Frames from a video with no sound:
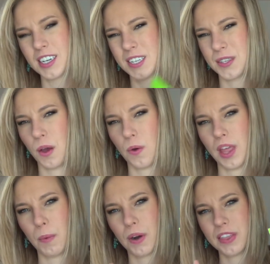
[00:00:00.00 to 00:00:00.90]
So
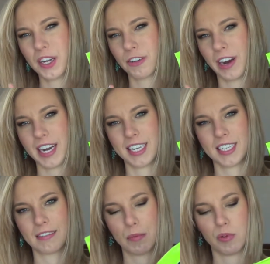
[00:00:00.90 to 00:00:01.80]
they weren't the greatest
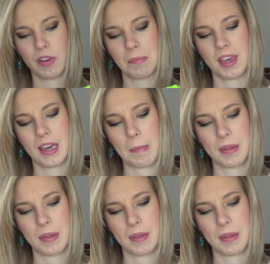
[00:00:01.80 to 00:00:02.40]
at removing makeup,